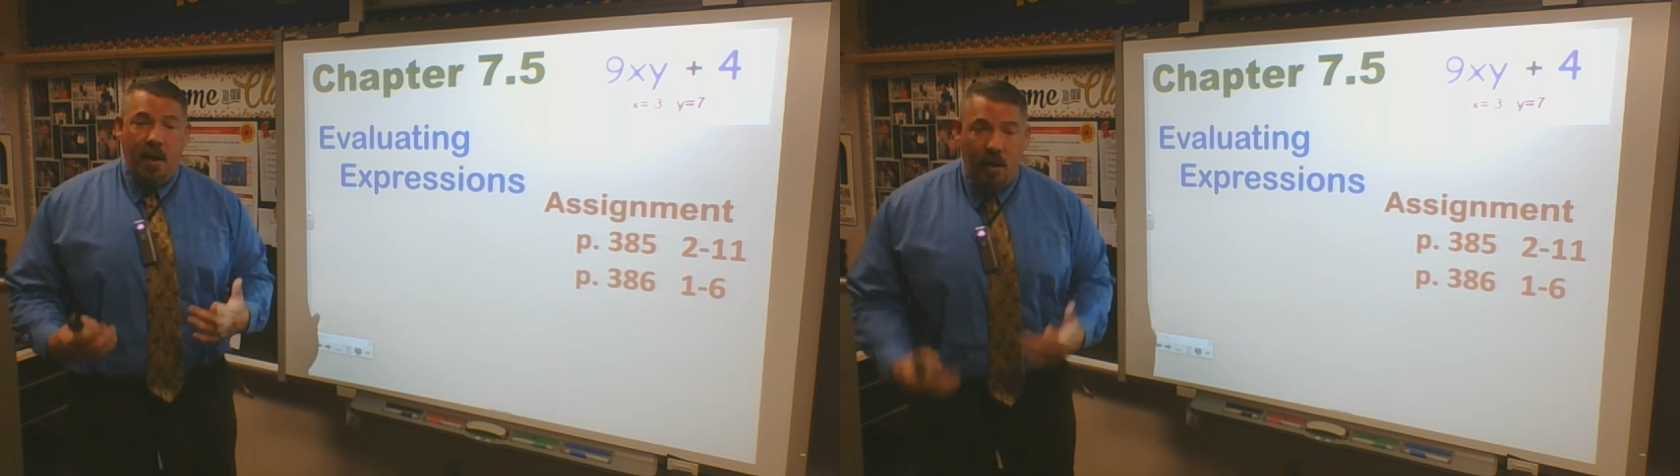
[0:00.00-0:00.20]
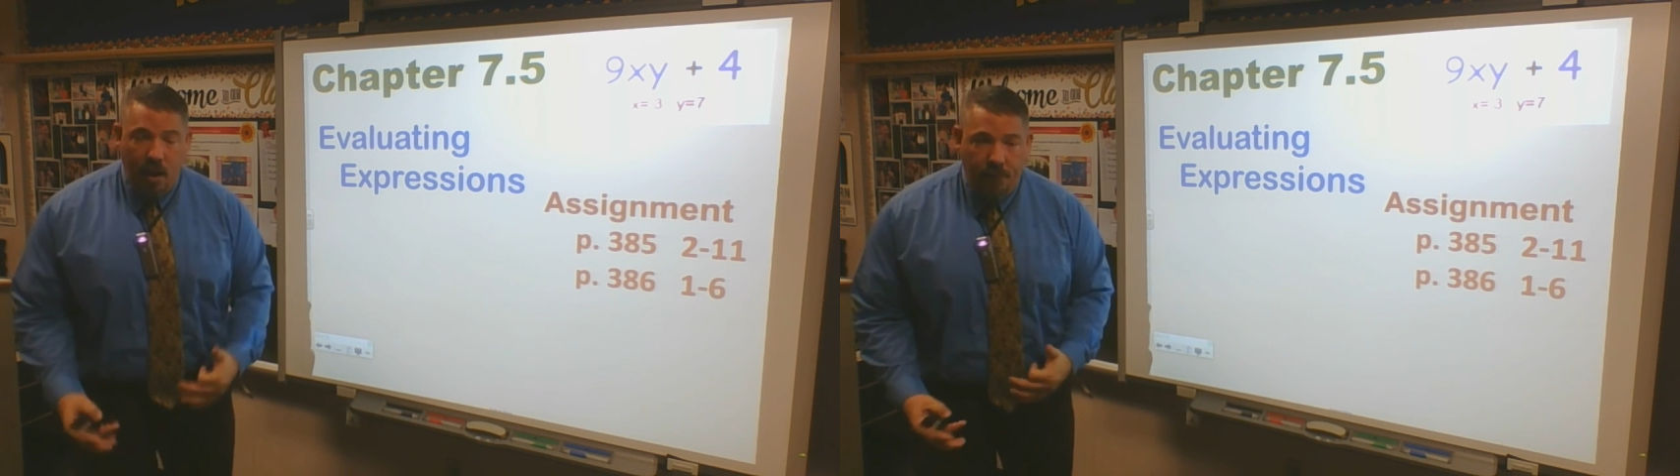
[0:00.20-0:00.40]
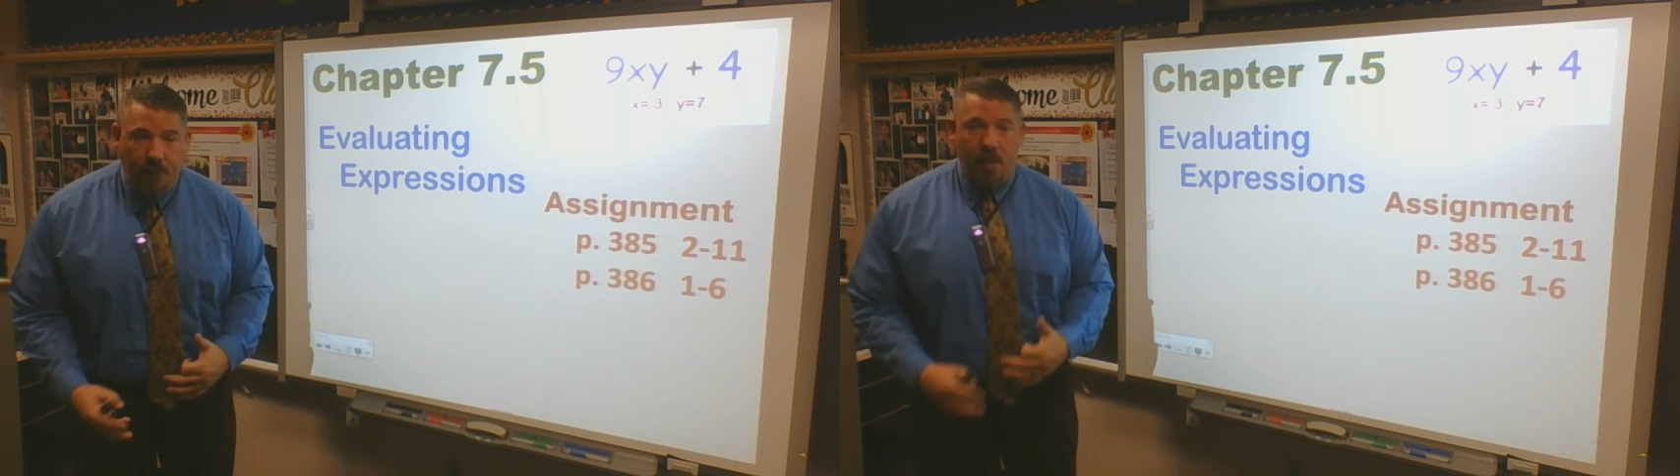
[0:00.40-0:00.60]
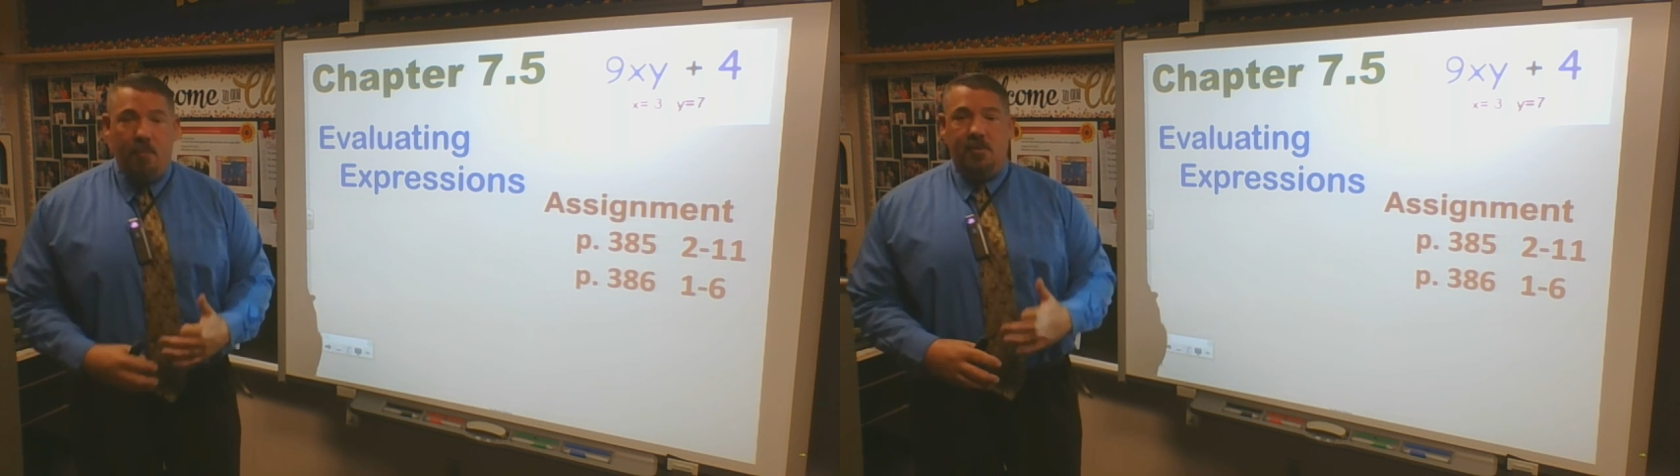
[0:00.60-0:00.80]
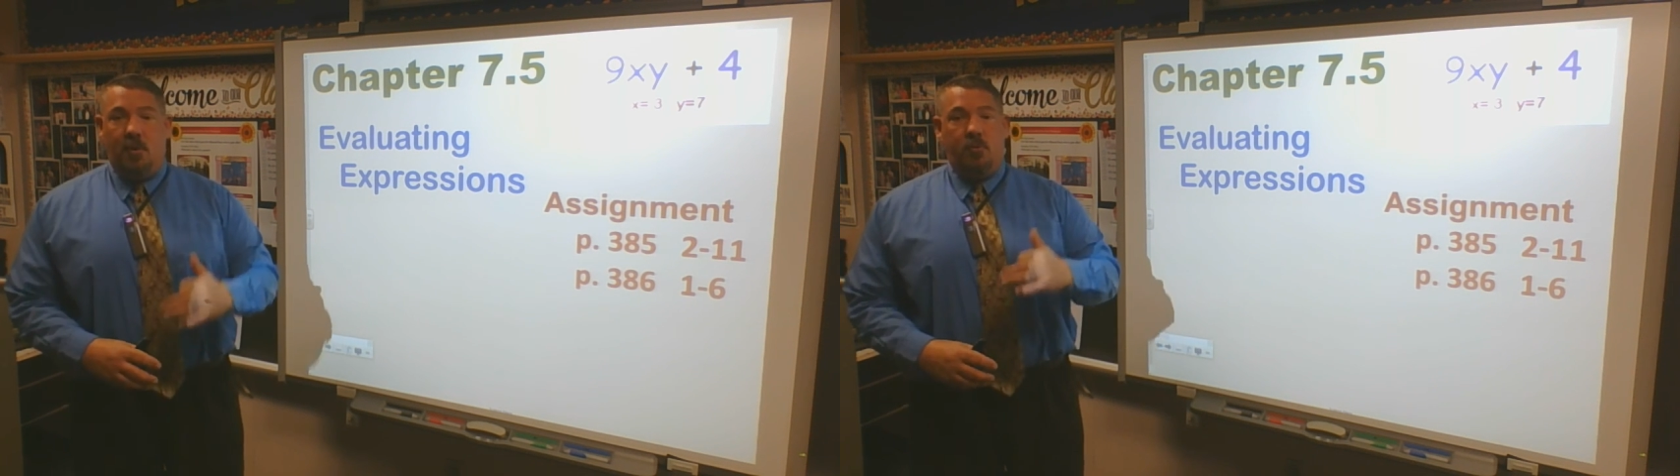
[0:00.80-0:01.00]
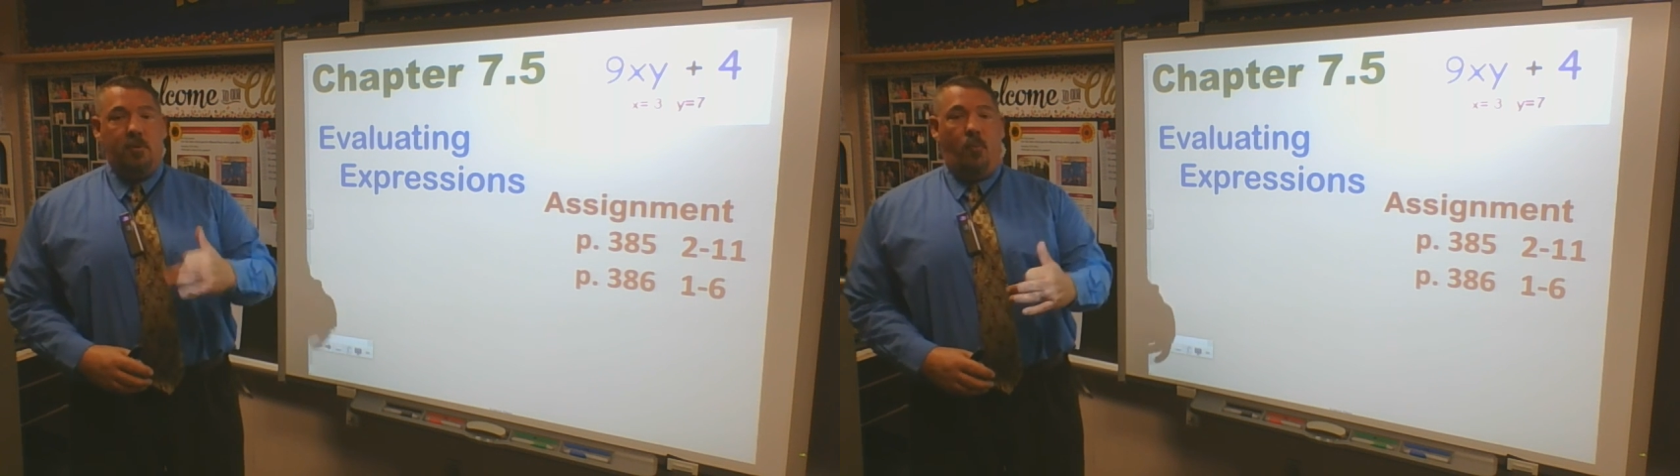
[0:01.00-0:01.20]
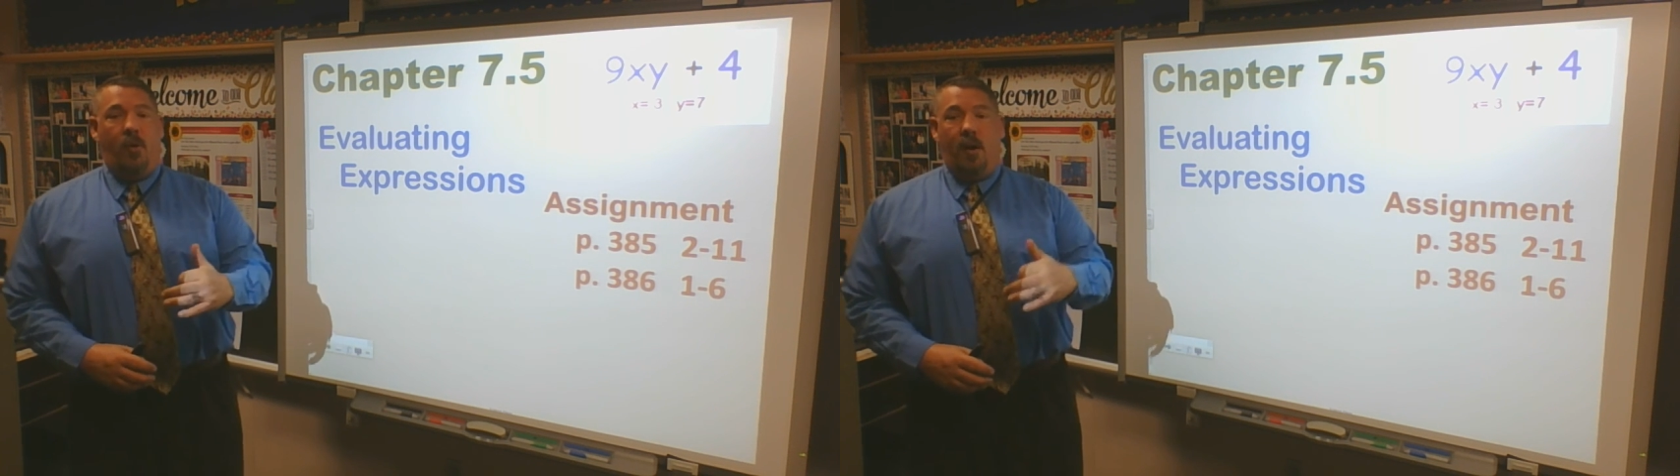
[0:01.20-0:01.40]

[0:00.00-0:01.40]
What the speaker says: And if I'm busy with someone